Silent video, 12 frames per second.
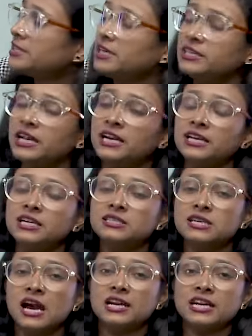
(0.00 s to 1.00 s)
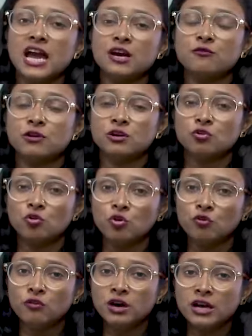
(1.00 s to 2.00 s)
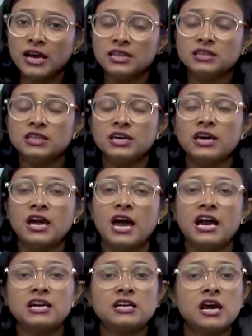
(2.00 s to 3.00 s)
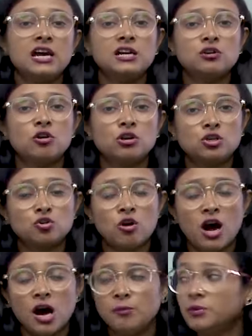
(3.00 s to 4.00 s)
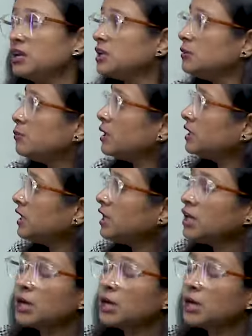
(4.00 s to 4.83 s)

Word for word: said that its attack were over and they had tried not to harm anybody,